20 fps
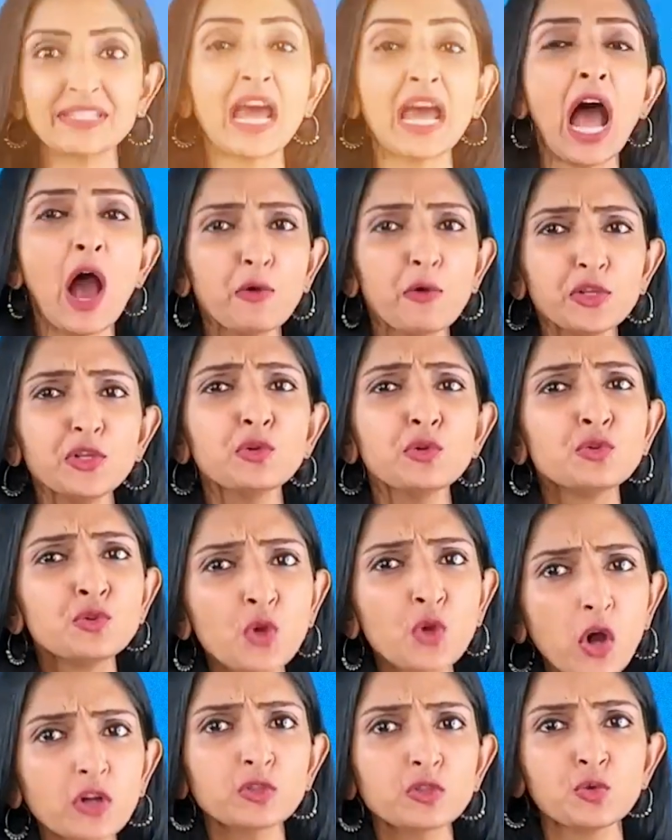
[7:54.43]
how do you
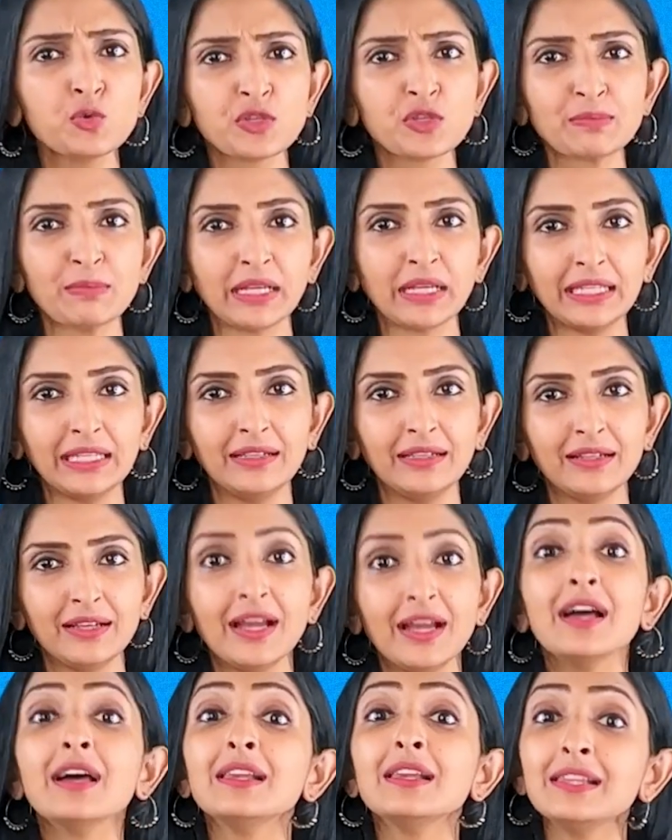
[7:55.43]
not lose money?
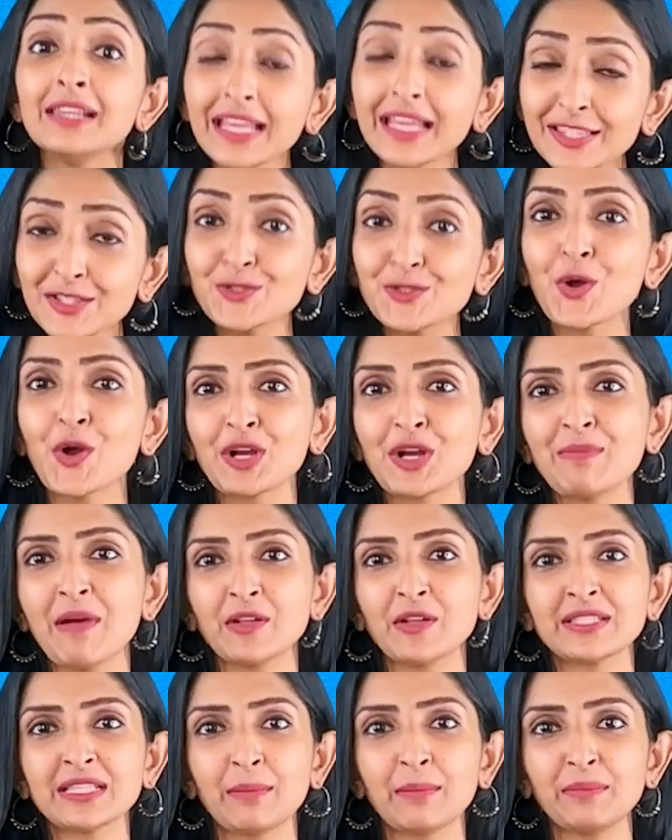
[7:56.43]
Let's talk
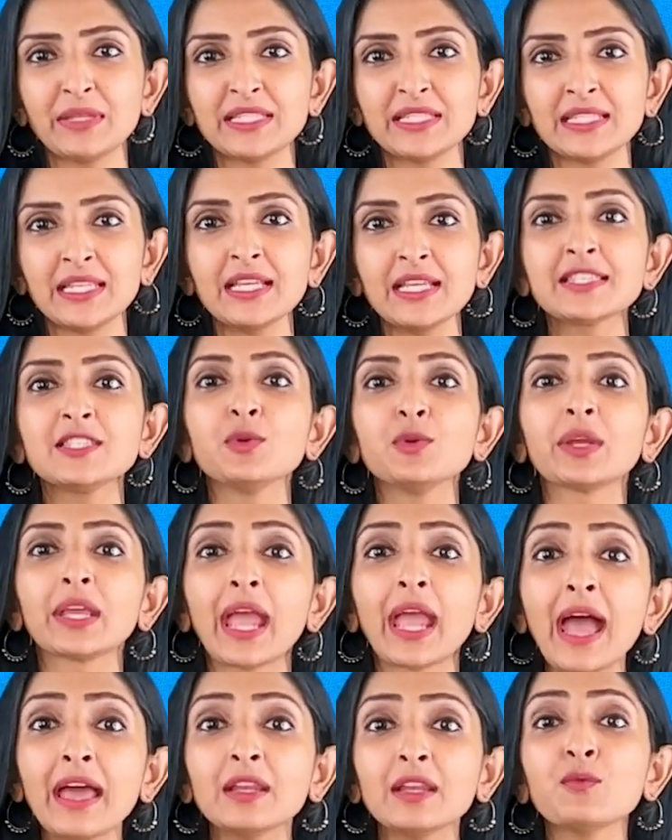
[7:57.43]
about some mistakes you
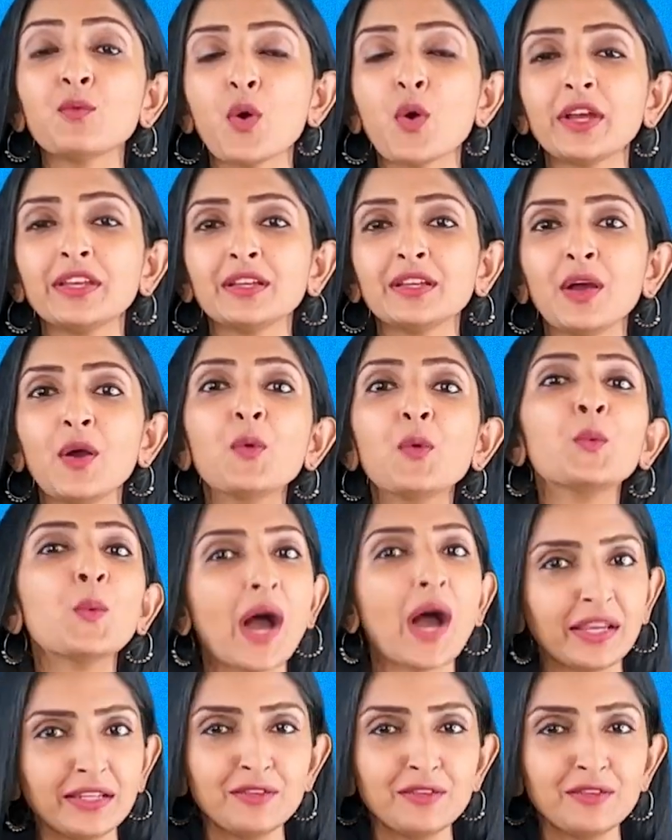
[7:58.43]
can avoid while